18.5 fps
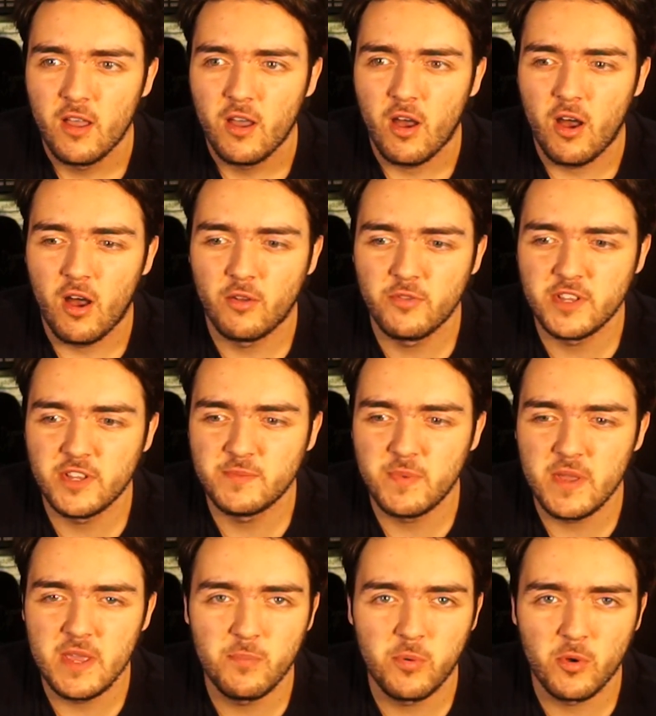all these
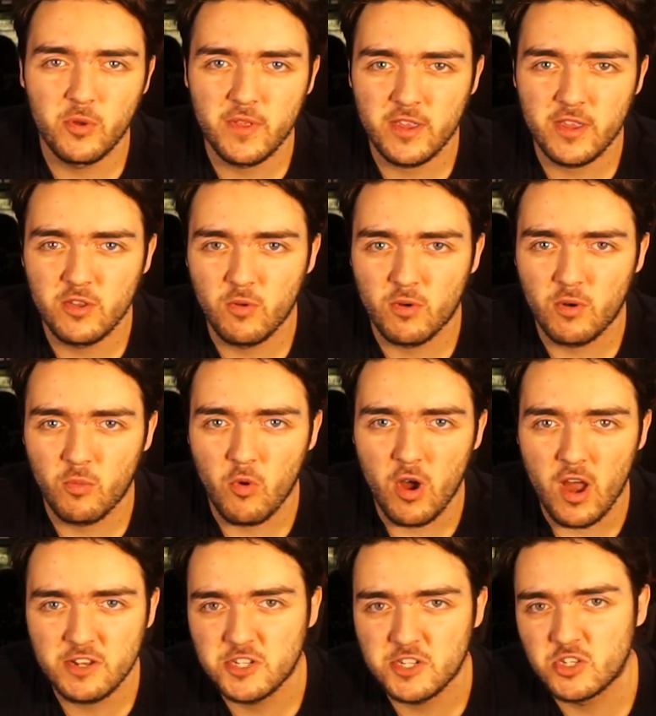people that you are
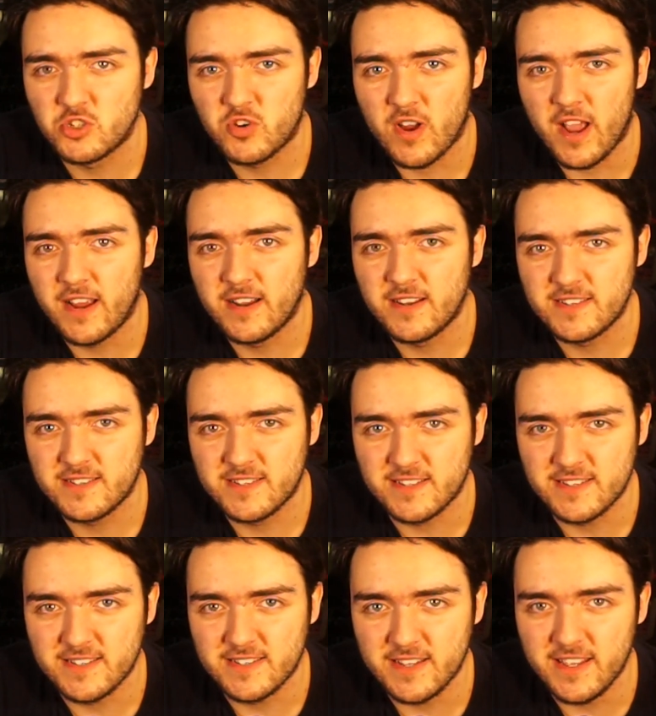watching trying to
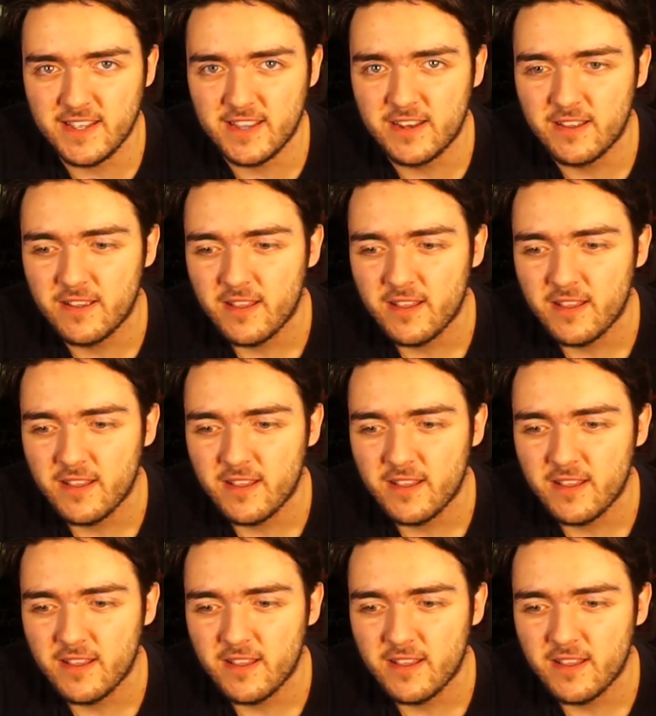succeed,